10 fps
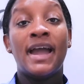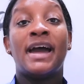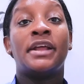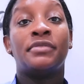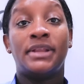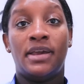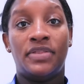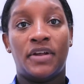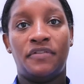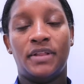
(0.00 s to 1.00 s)
And I really hate
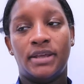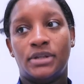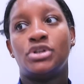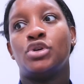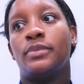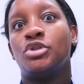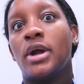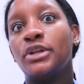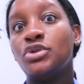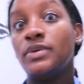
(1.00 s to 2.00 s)
that feeling. So I'm
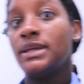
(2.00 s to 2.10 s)
trying to